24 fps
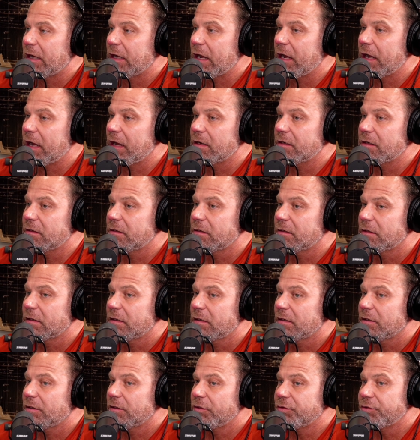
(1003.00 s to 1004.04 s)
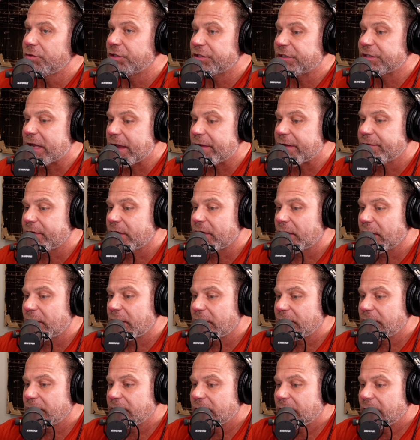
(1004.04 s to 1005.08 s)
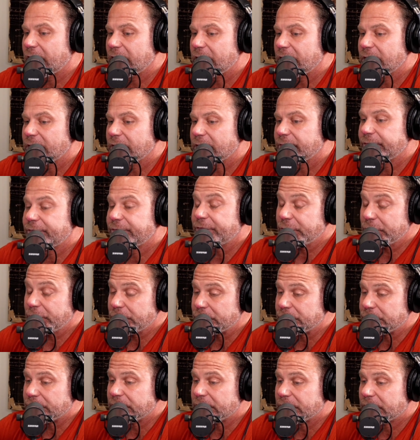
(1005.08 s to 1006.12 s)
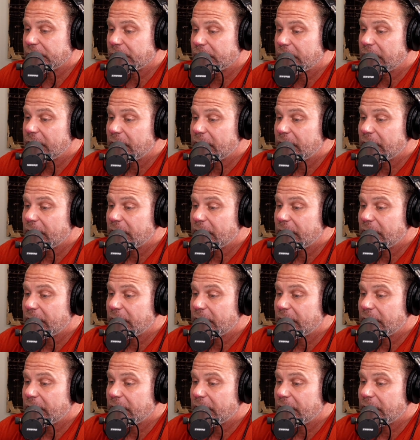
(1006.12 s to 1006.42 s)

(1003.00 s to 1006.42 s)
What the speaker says: And you just have a food.